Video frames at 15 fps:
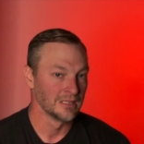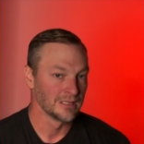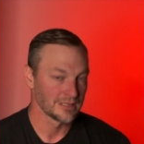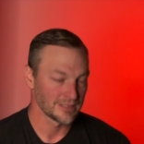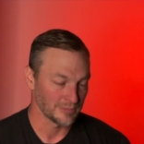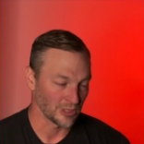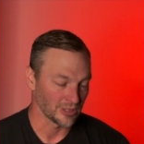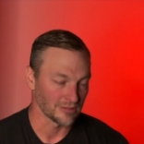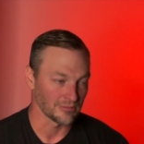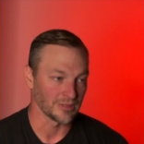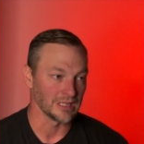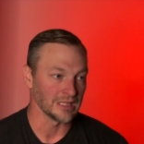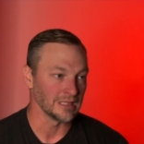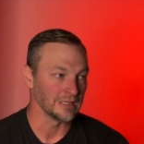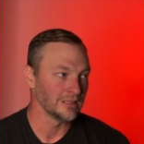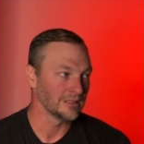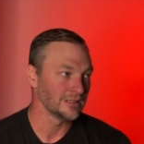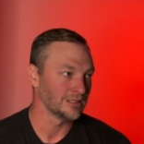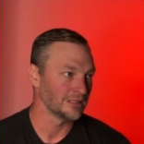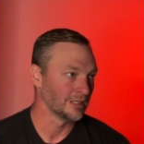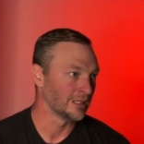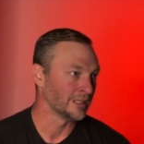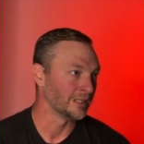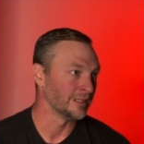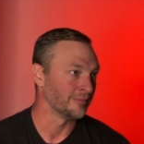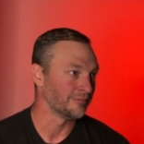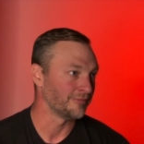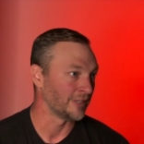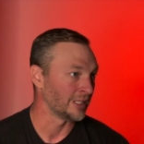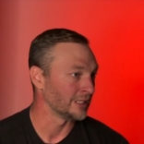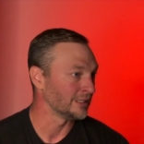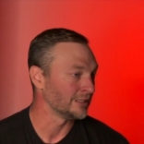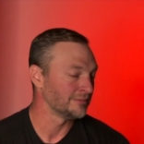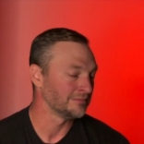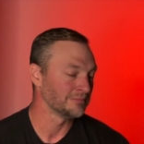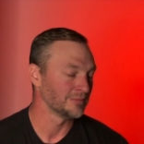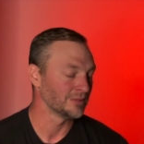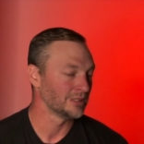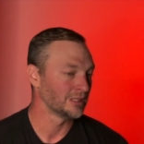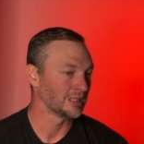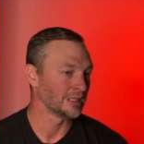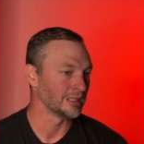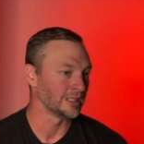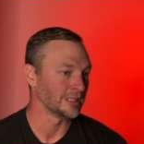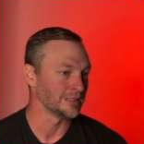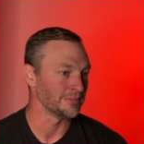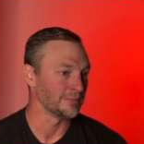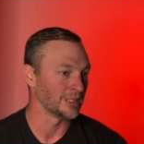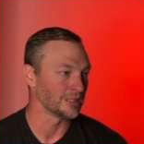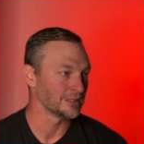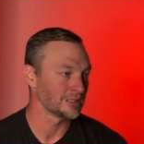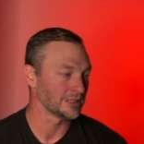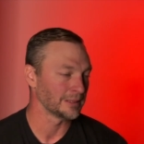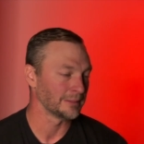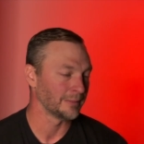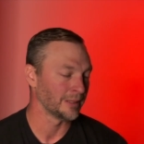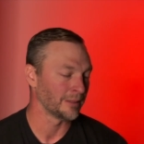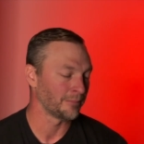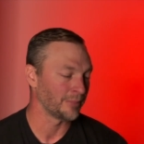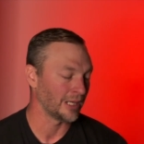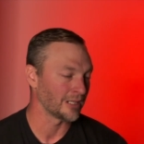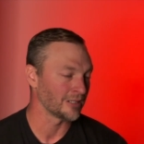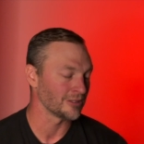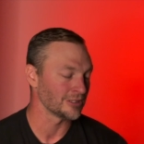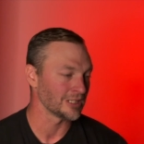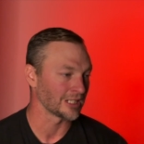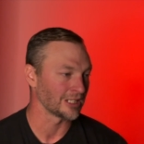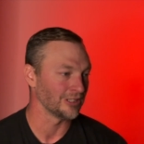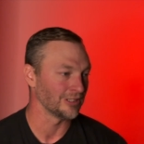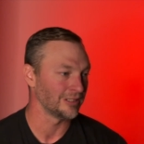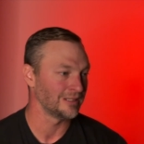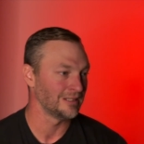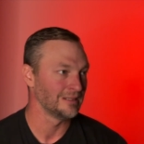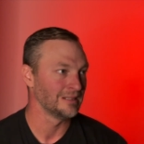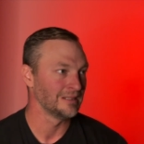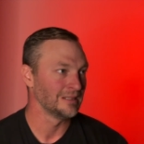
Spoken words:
smoking weed, finding as much powder as I could.